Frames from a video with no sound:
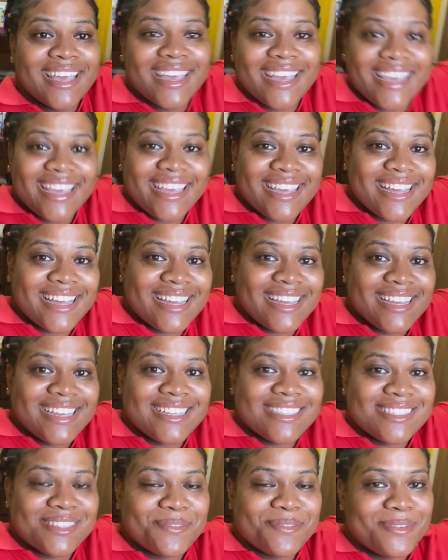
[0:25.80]
Hey
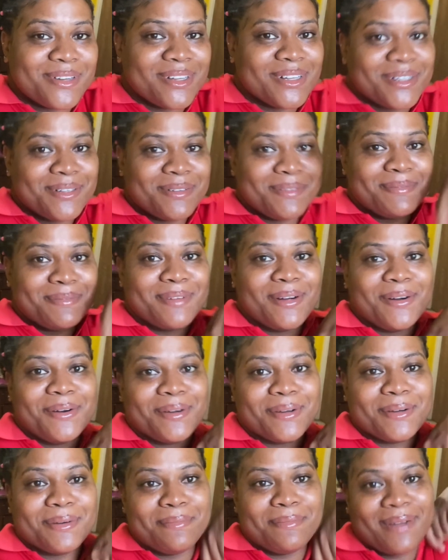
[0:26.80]
guys, welcome
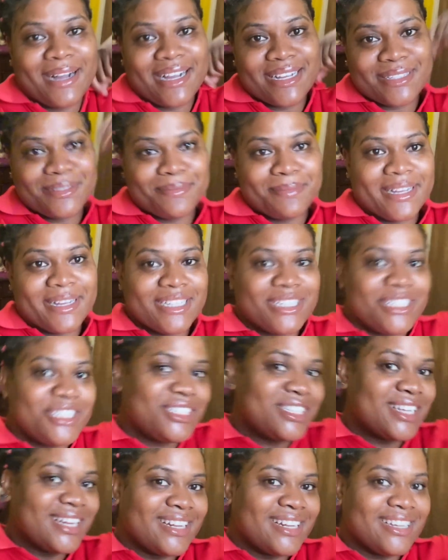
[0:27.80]
welcome back to my
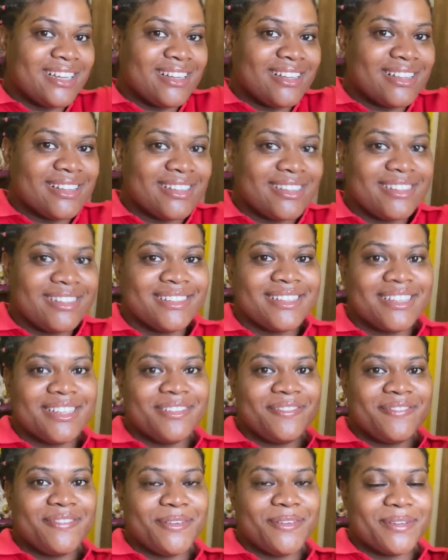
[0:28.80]
channel.
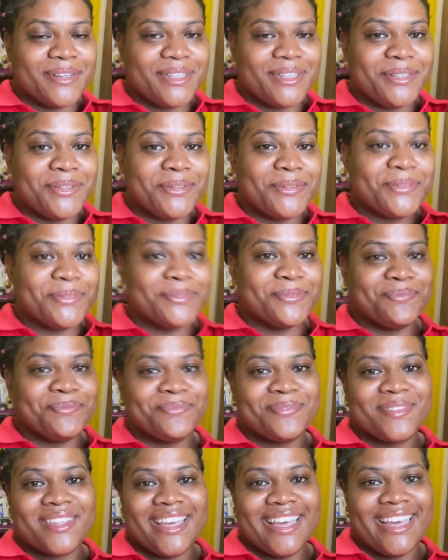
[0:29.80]
If you're new,
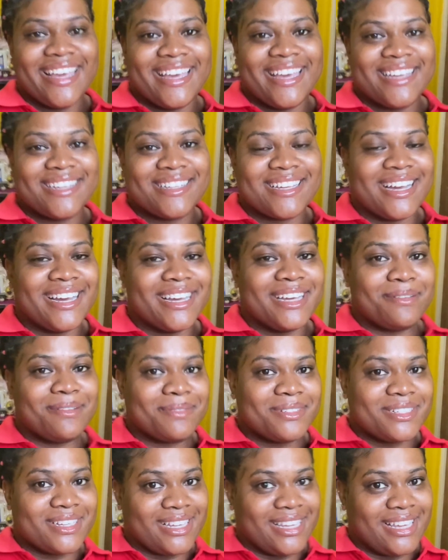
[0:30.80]
hey, I am
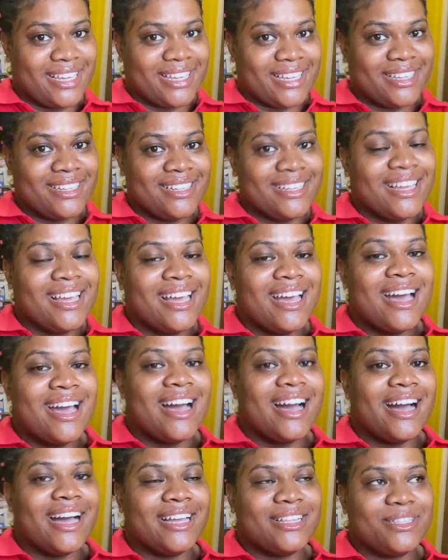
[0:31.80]
Shaki.
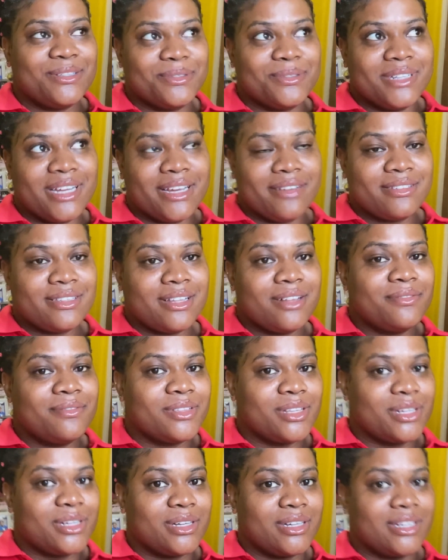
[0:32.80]
I do lifestyle
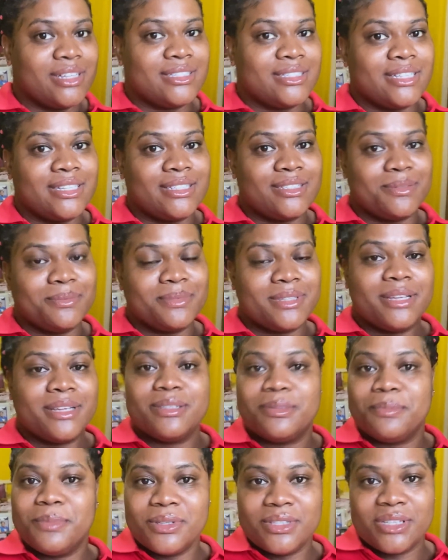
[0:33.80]
vlogs and
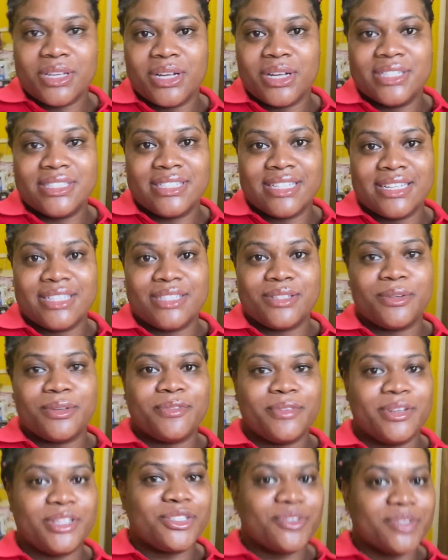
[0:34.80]
sometimes beauty content, so
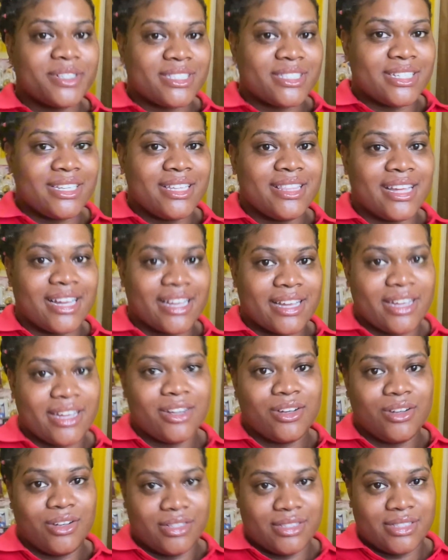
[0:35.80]
if you're interested in that kind
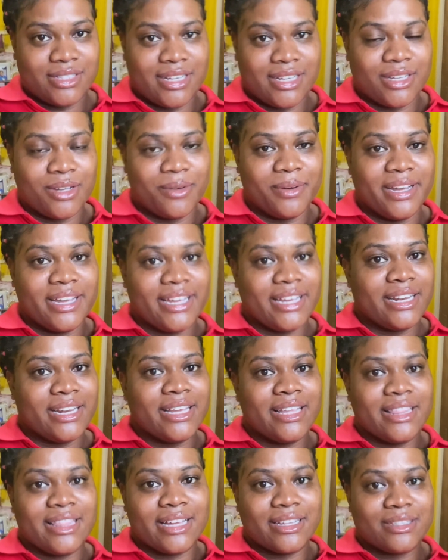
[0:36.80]
of content, go ahead,
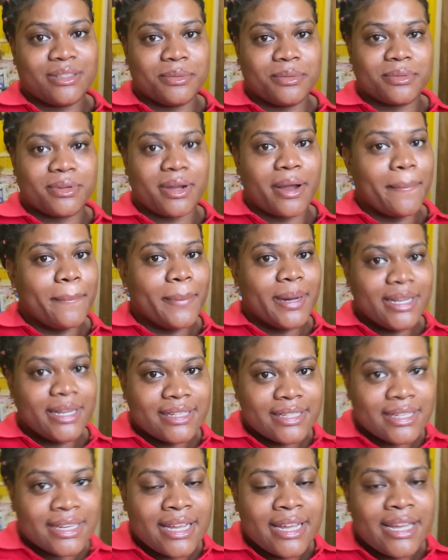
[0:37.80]
hit that subscribe
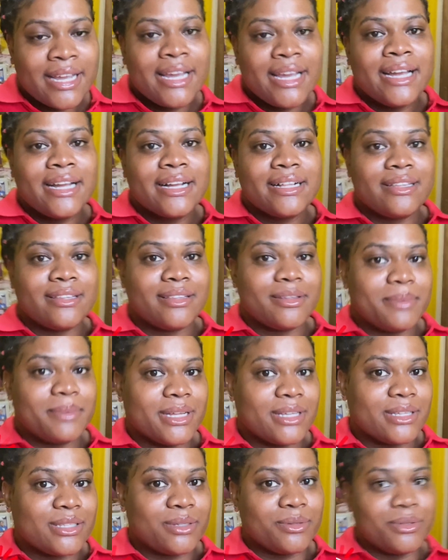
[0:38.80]
button, click the
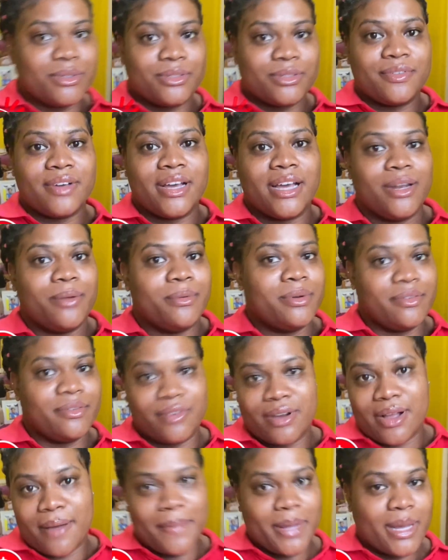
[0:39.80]
bell so you're notified
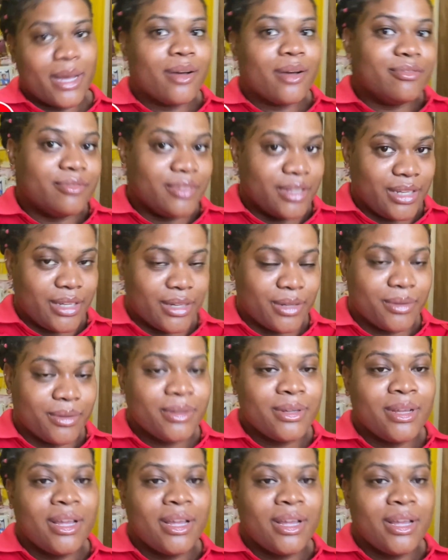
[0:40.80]
whenever I make a video.